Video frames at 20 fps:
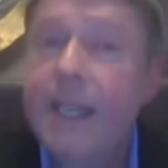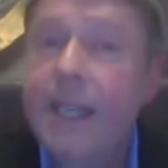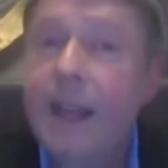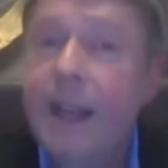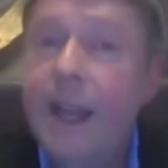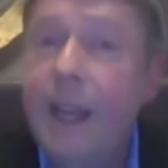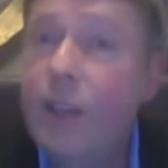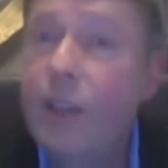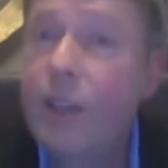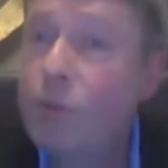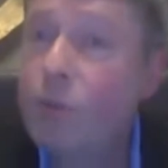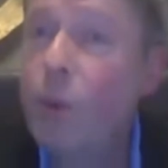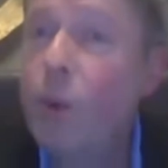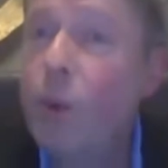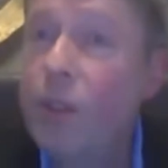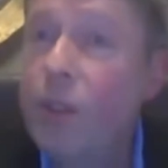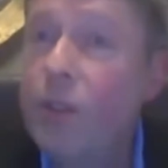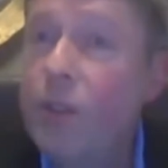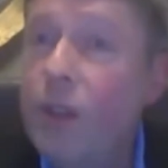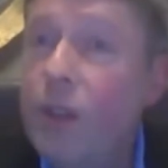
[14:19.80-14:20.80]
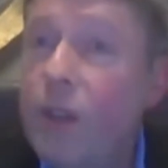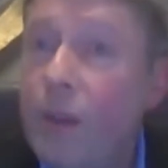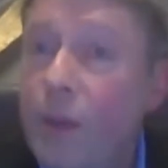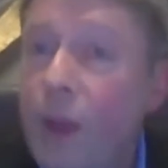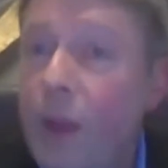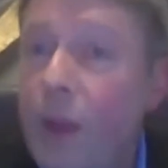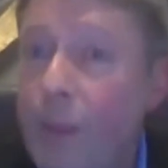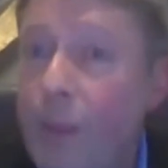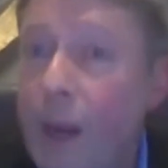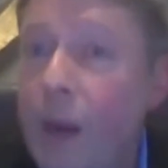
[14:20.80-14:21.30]
exports of
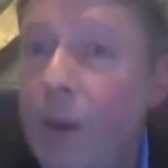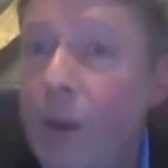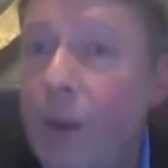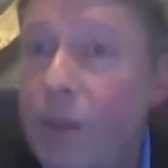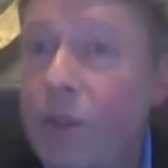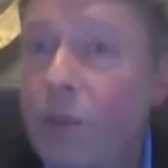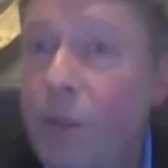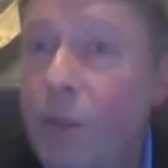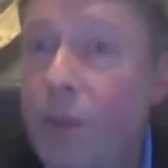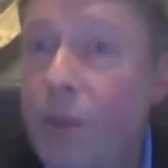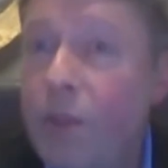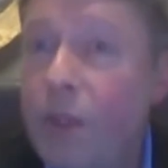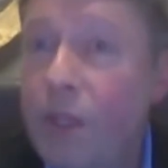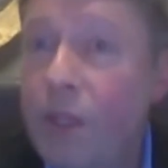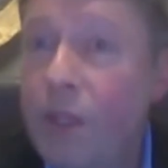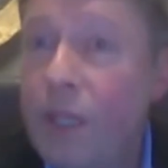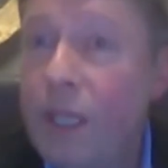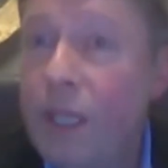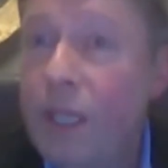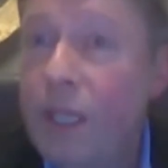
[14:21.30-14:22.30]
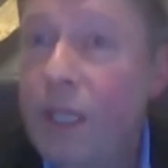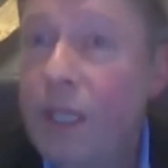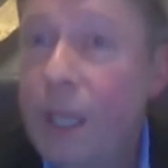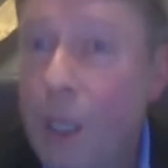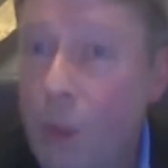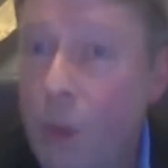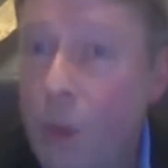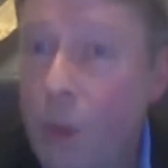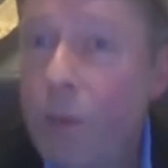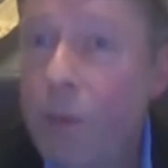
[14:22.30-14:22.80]
that power distribution
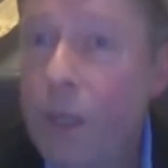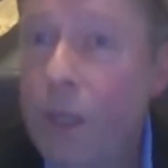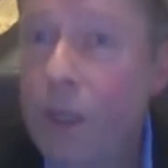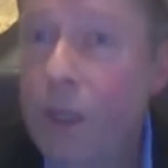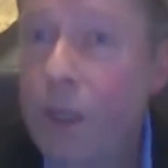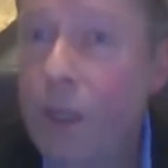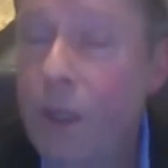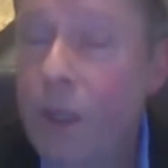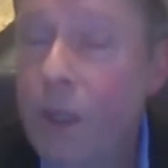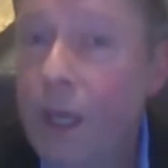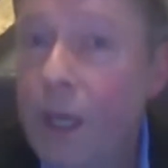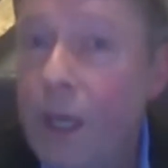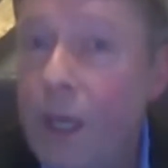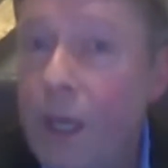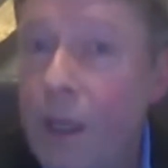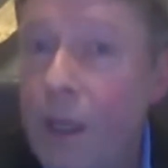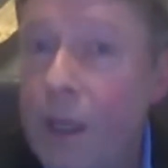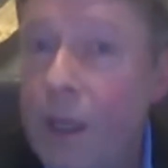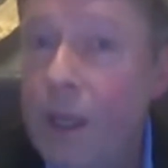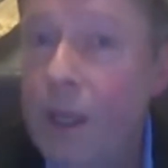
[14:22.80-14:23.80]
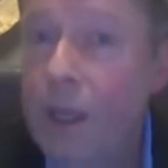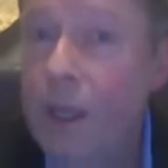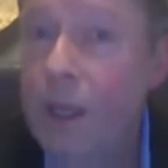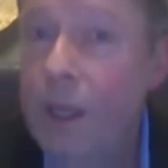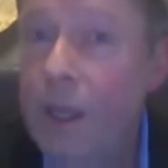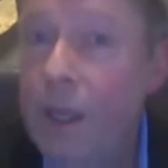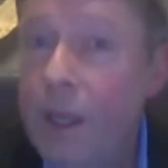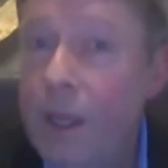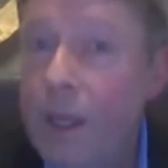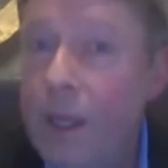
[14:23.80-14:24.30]
equipment uh, uh,
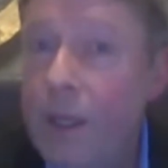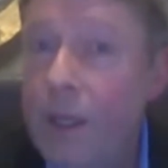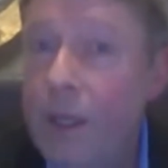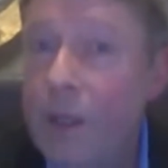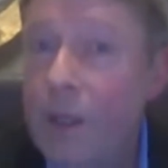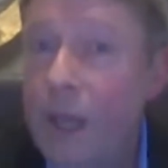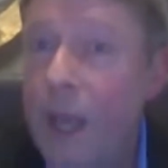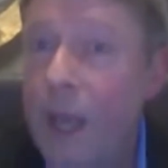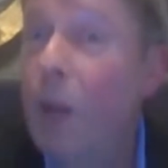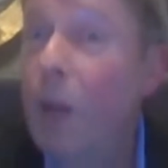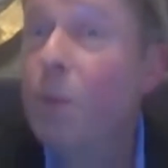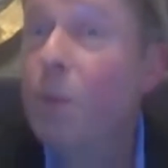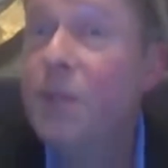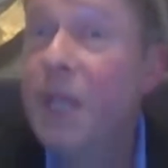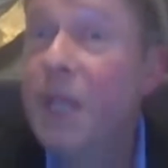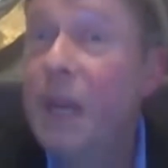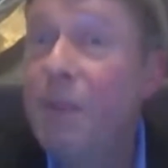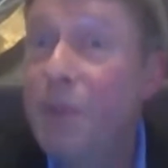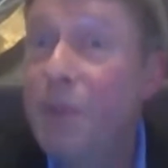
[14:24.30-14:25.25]
helped keep the